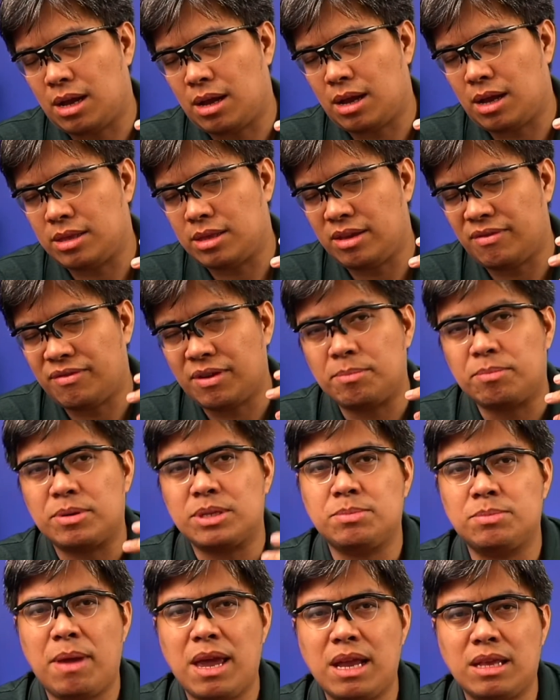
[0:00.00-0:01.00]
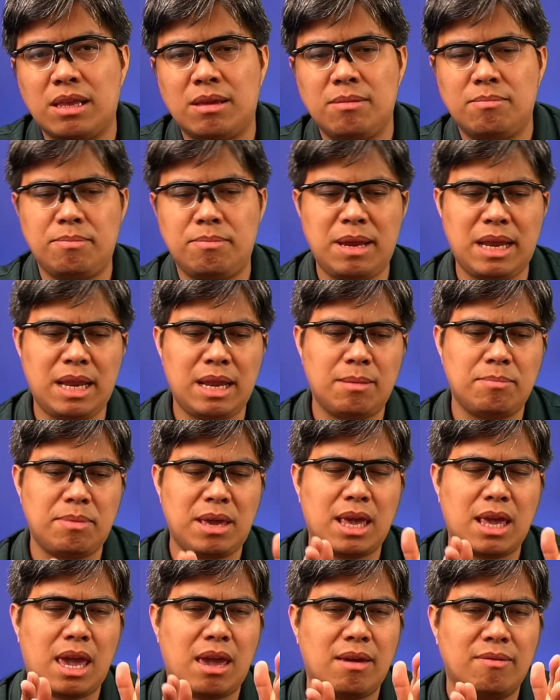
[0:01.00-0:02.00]
different perspective, meaning
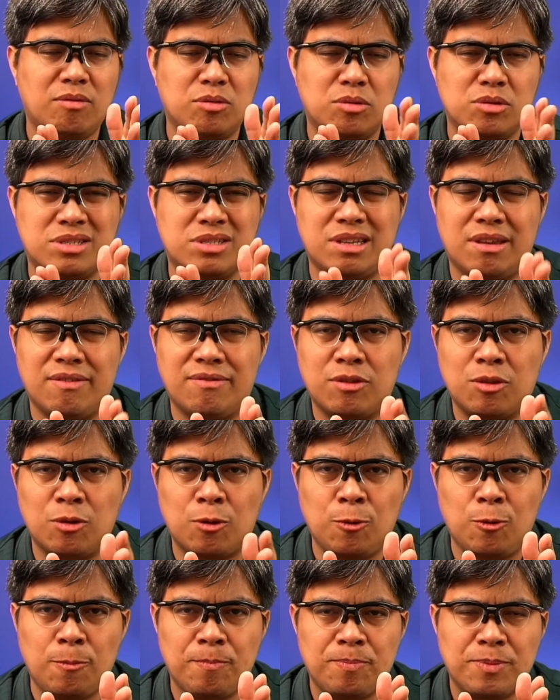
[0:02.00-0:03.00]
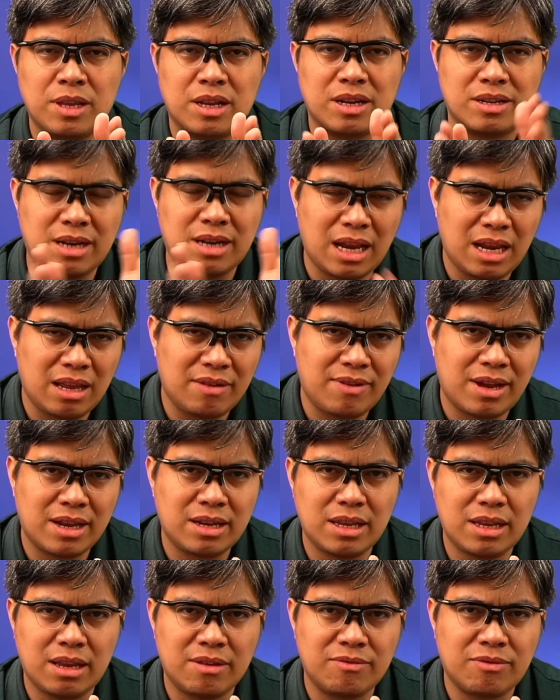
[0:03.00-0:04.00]
being able to sift through
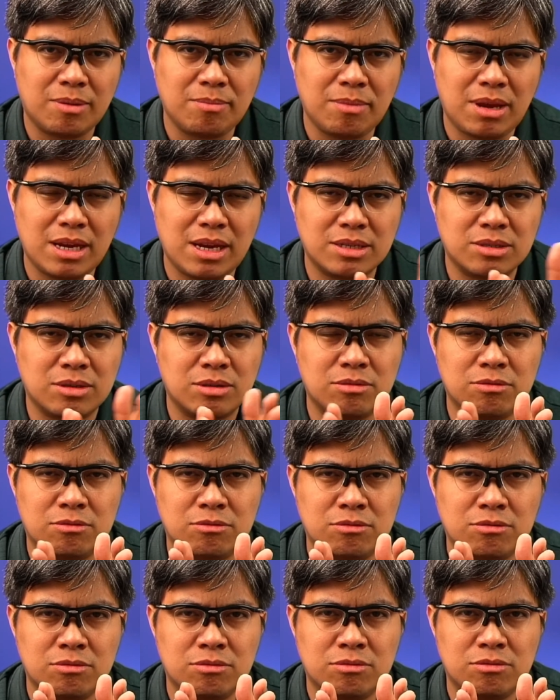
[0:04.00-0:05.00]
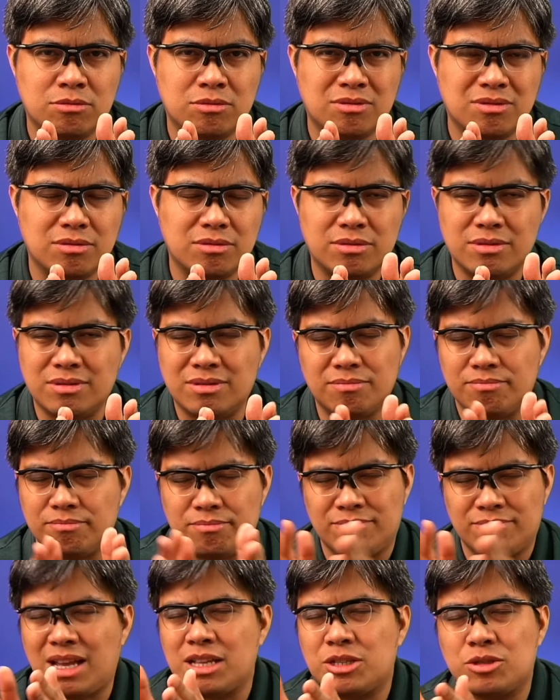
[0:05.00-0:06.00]
relevant information to
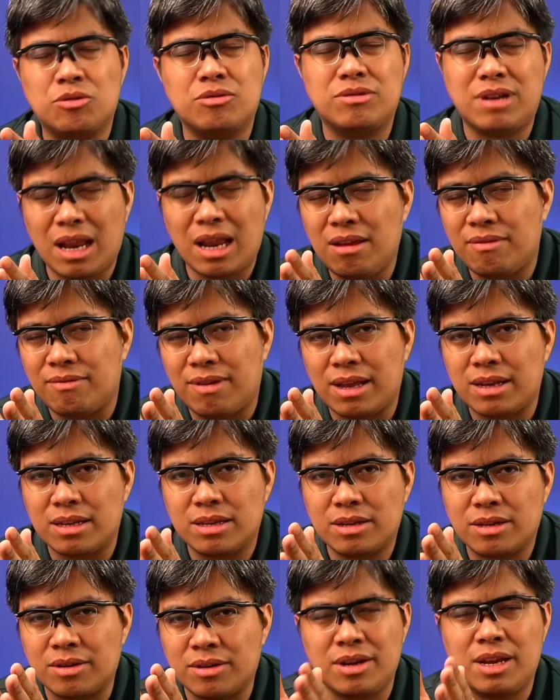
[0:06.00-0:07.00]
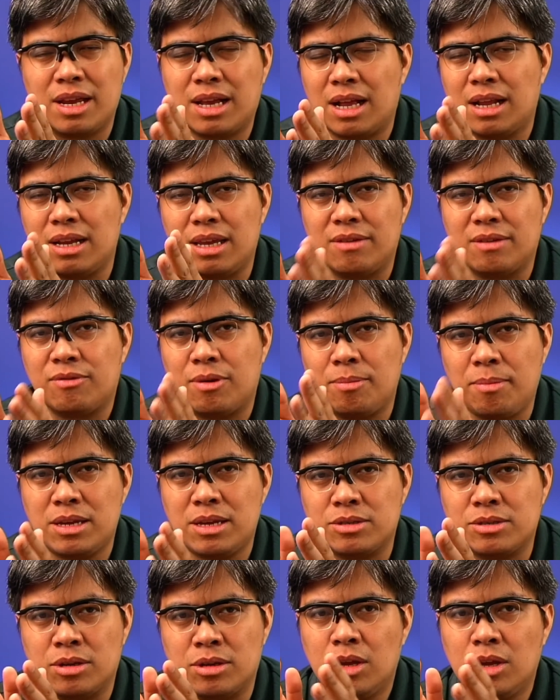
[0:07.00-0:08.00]
not so relevant critical
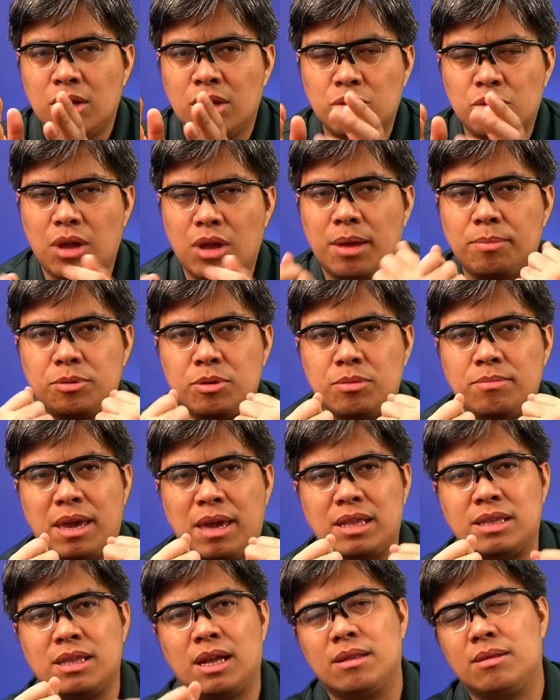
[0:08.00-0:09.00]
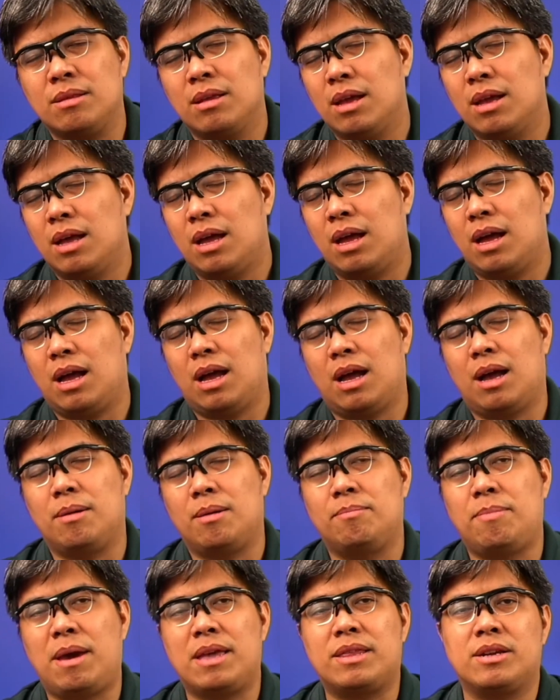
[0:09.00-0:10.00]
information to help you make that
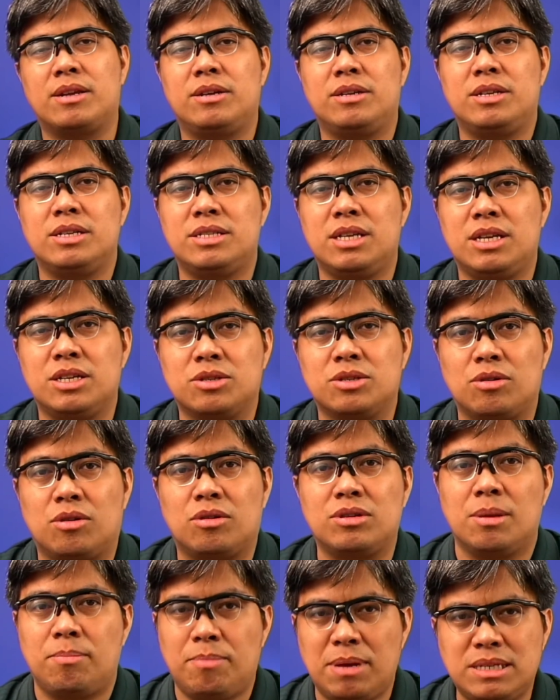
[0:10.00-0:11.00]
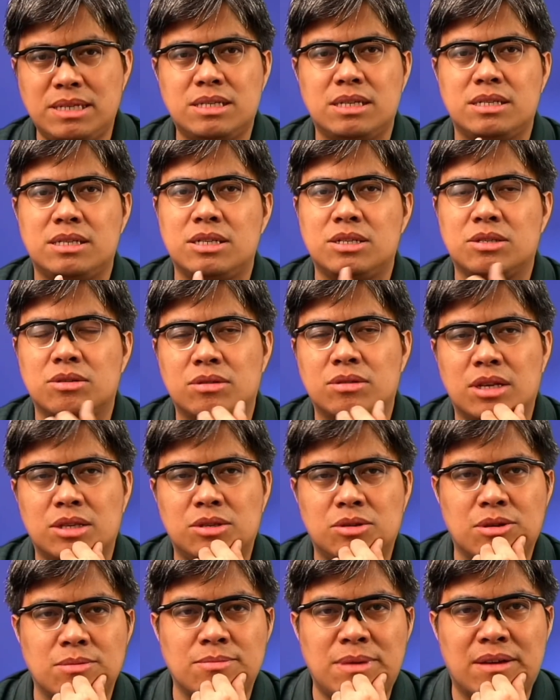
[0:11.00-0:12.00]
better decision or the best decision that
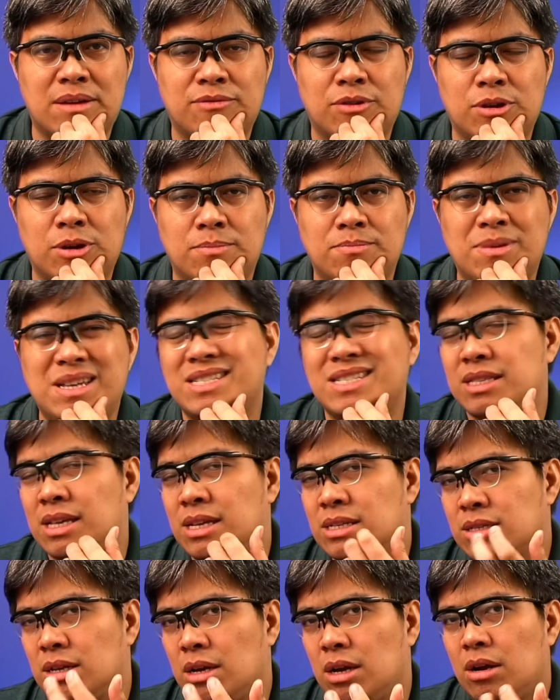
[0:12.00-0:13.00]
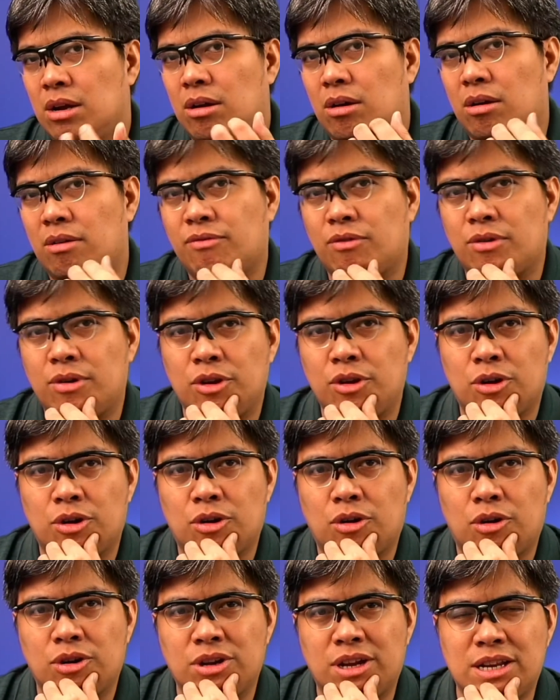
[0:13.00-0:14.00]
you can make for your business or for
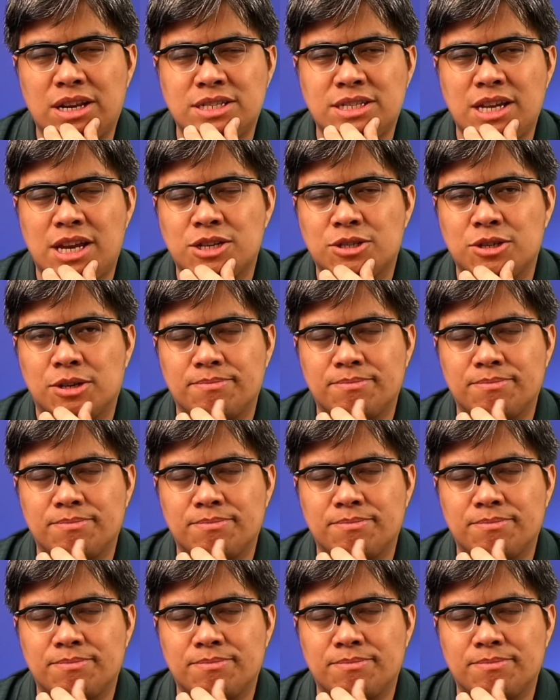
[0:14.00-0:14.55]
your organization.